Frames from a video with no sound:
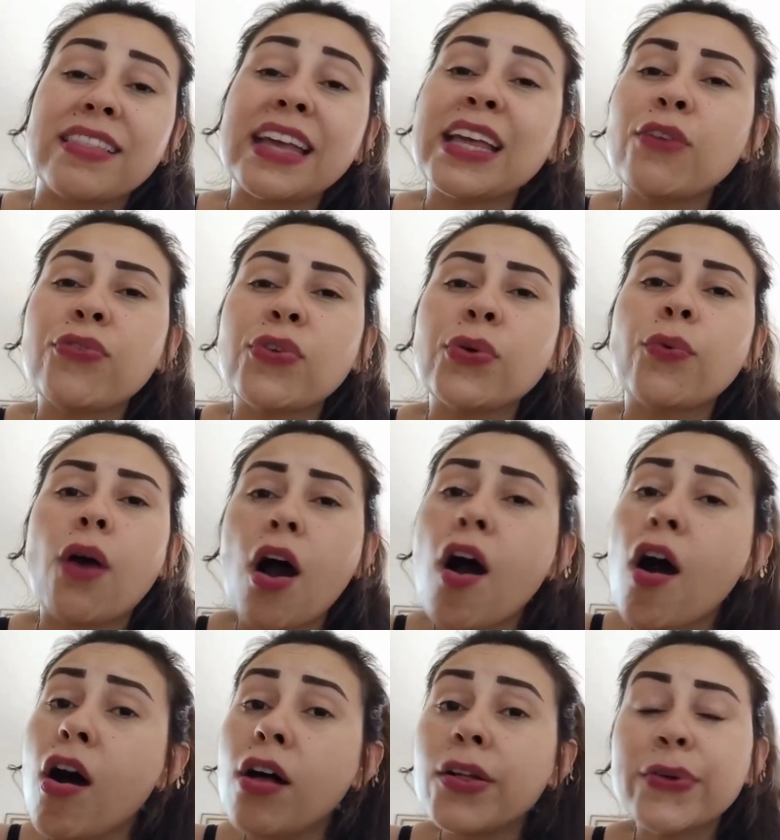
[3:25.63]
They give you
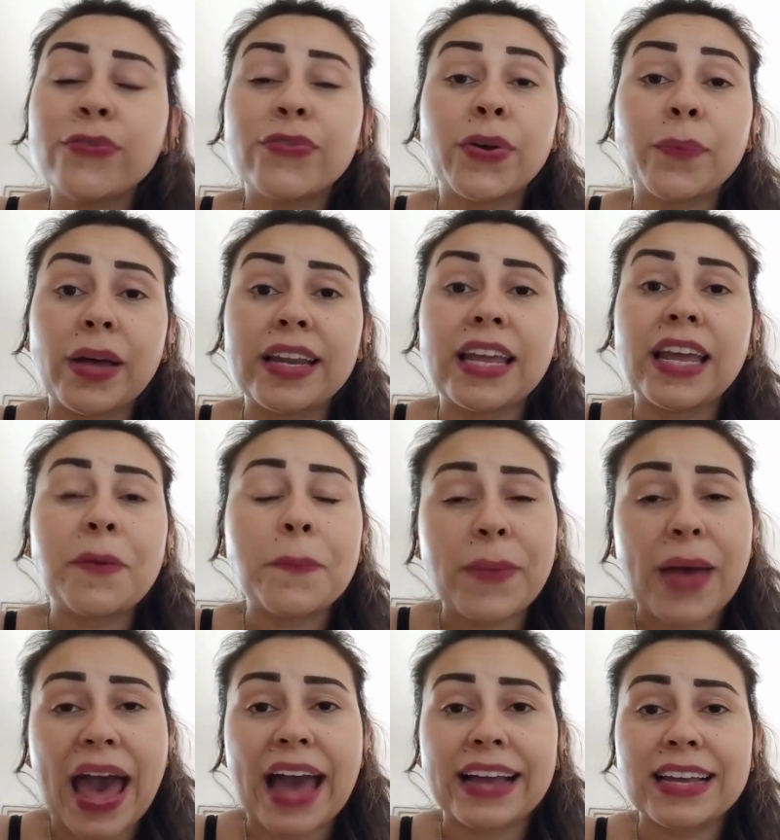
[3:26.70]
all of your money
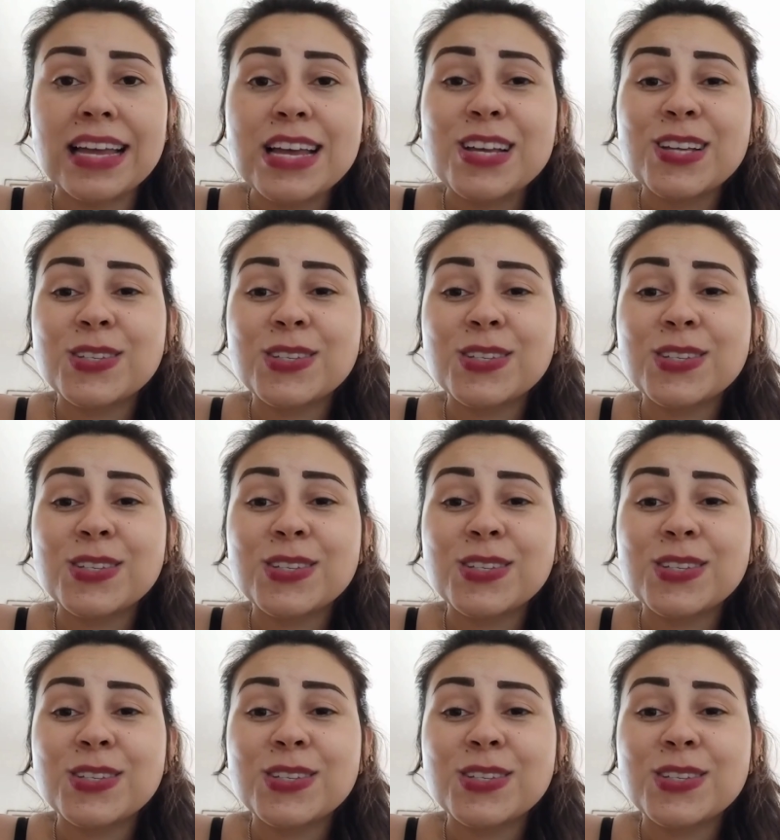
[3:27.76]
back.